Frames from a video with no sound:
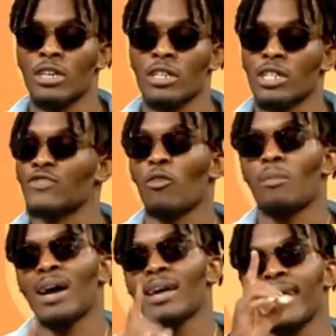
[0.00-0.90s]
This for
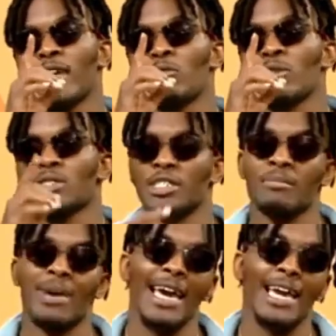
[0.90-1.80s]
my day ones and
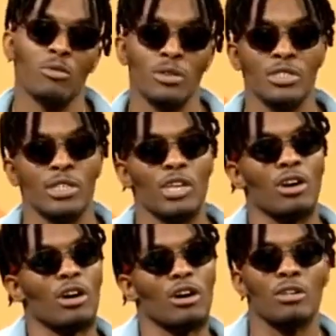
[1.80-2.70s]
them A1s and they
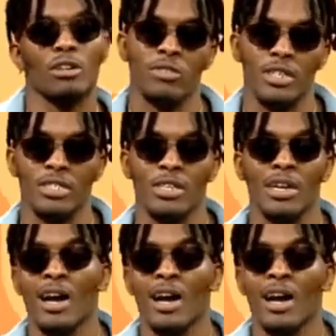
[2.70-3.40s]
all crease.